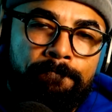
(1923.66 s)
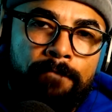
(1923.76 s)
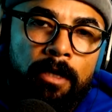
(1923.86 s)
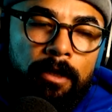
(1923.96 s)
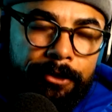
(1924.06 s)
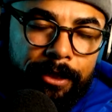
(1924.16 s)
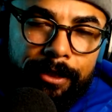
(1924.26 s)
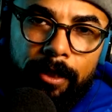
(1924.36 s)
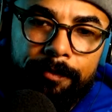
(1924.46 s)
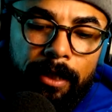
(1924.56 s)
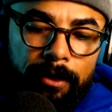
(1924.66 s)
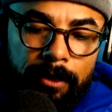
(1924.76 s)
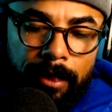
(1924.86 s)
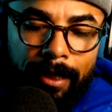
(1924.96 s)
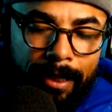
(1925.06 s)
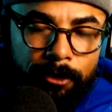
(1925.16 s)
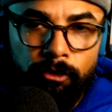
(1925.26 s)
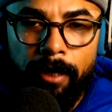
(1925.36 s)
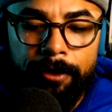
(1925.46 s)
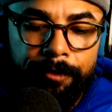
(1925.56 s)
There's a subtext, and I
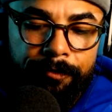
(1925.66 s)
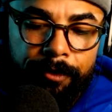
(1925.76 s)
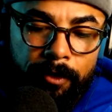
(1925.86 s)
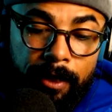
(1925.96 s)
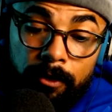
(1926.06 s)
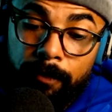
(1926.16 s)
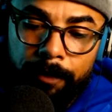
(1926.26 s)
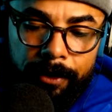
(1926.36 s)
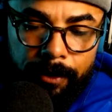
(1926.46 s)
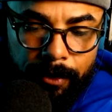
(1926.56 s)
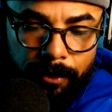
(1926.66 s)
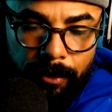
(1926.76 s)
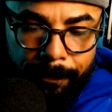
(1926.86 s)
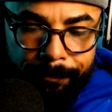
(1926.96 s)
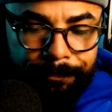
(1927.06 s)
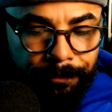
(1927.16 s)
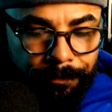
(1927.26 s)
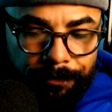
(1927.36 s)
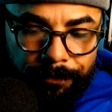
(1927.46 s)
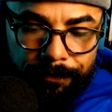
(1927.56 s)
try to reveal that to my best ability.
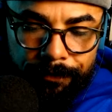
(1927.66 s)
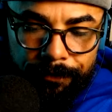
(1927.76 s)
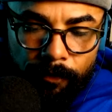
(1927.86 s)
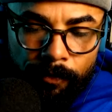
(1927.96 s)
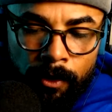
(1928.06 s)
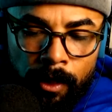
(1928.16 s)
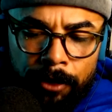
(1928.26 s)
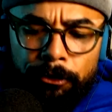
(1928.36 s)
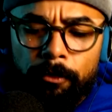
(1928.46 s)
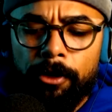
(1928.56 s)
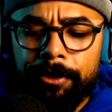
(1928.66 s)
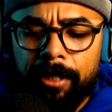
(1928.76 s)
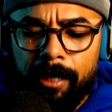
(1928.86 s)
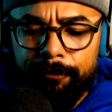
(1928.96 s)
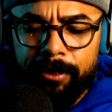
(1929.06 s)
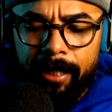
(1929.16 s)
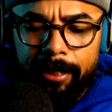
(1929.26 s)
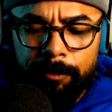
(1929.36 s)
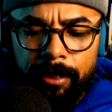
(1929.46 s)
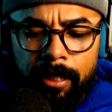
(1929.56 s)
So marketing,
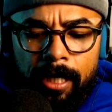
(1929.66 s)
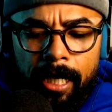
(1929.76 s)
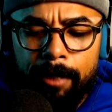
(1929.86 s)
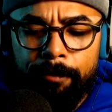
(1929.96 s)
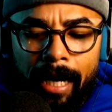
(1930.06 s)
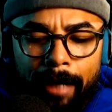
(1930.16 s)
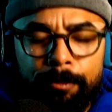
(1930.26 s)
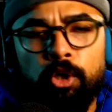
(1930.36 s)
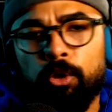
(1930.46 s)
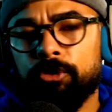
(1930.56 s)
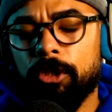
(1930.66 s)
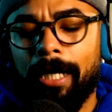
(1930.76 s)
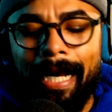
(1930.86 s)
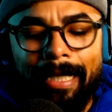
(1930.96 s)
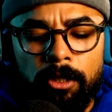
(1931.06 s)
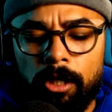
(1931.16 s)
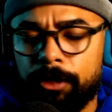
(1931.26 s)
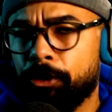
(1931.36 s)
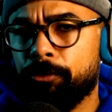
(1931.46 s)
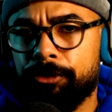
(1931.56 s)
advertisement, and pop culture icon,
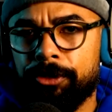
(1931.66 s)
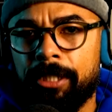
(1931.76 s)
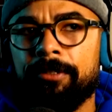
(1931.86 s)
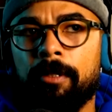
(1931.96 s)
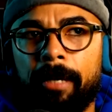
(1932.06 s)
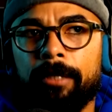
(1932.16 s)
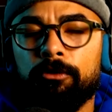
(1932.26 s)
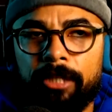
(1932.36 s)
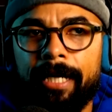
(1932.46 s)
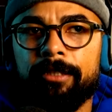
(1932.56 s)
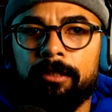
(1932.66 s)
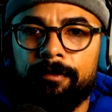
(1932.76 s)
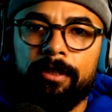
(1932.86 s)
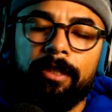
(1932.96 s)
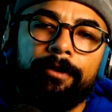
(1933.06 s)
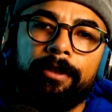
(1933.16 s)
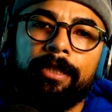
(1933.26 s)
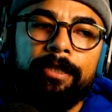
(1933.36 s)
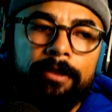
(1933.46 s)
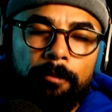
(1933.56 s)
huge. He's the Michael Jackson of this era.
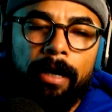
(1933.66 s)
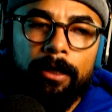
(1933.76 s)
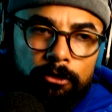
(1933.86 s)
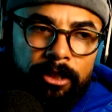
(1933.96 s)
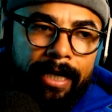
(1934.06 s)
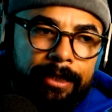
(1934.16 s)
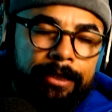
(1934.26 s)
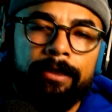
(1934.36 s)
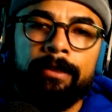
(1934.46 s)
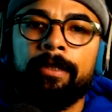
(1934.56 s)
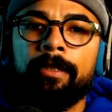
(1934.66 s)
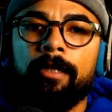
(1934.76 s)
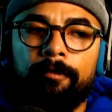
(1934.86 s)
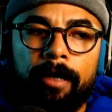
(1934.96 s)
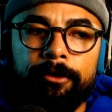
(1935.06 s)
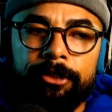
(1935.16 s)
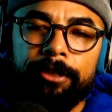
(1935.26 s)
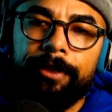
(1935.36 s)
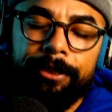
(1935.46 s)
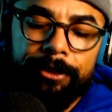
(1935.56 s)
He's the Michael Jackson of our
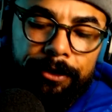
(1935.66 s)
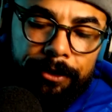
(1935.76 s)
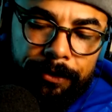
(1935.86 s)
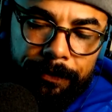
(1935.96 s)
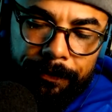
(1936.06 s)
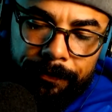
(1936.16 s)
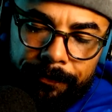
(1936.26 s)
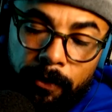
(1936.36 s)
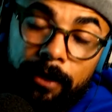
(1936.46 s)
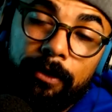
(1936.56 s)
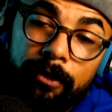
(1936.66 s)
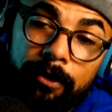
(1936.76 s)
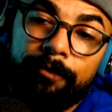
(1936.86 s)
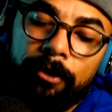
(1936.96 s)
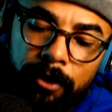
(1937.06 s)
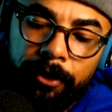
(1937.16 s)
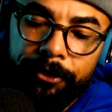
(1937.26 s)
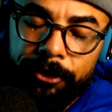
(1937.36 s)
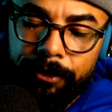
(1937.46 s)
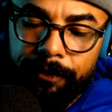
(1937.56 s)
generations, or at least of the younger
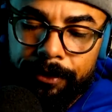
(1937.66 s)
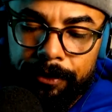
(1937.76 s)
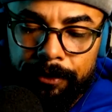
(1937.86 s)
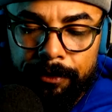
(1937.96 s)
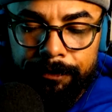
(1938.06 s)
generations.